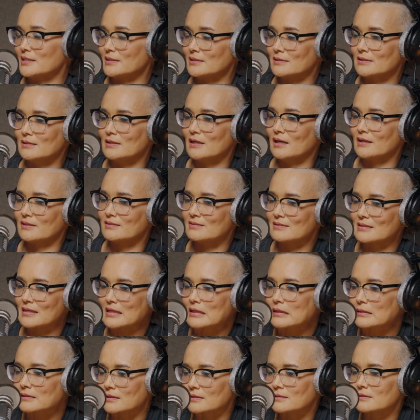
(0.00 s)
And I
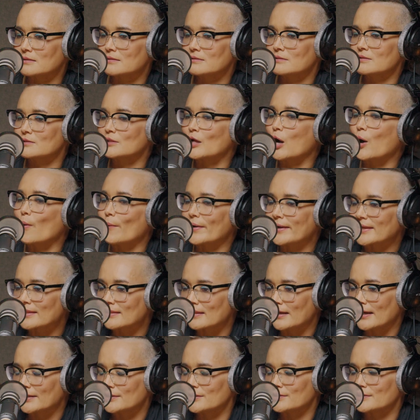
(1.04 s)
think that knowing
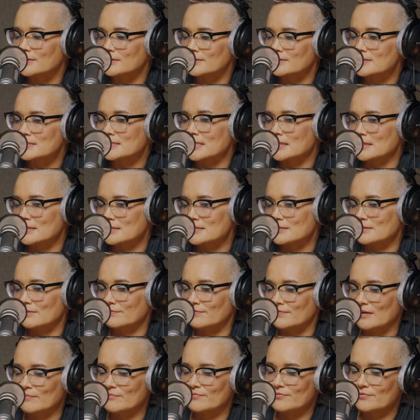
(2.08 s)
that, you can set
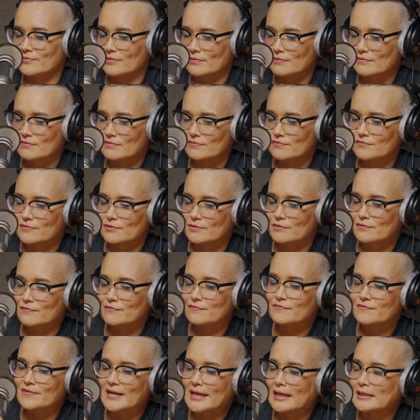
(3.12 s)
yourself up for a
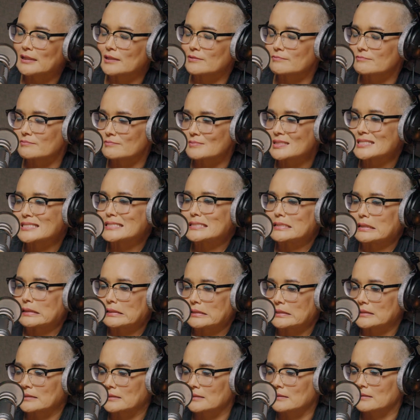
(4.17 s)
fairly
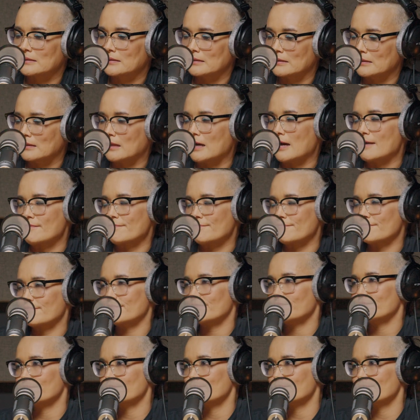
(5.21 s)
resilient life.